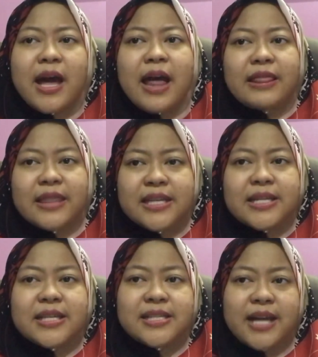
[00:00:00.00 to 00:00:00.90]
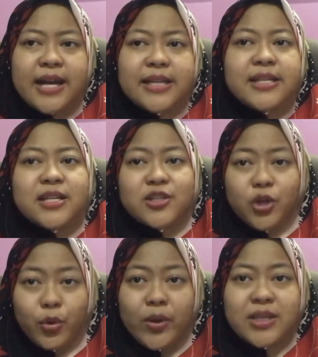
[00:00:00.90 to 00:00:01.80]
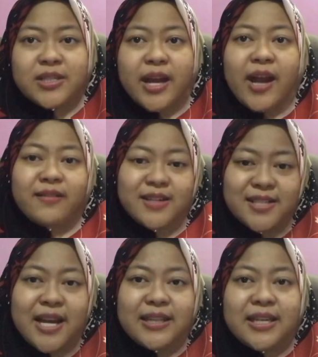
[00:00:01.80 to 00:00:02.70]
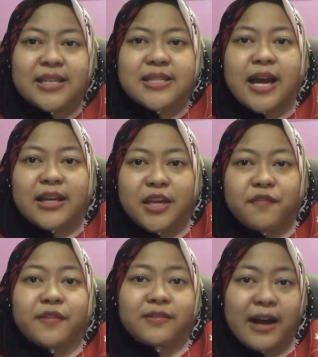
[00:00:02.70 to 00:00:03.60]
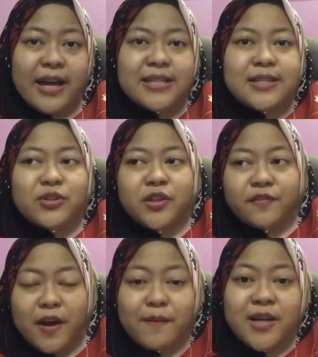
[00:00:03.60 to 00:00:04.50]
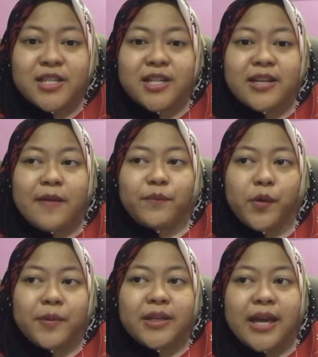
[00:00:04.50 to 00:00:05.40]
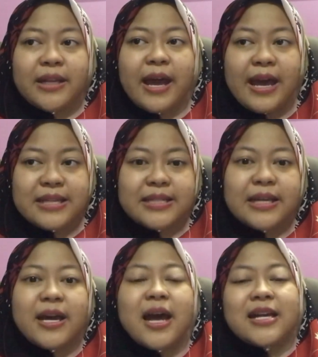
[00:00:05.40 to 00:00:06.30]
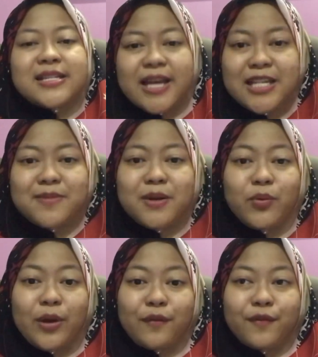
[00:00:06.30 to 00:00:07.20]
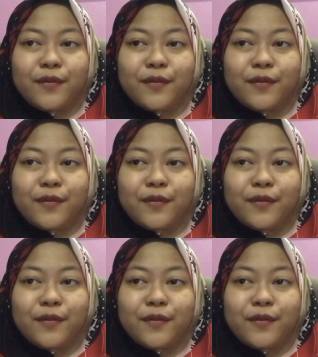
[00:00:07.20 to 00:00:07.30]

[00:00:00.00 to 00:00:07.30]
These sudden slowings and restartings give rise to the vibration that propagate as seismic wave.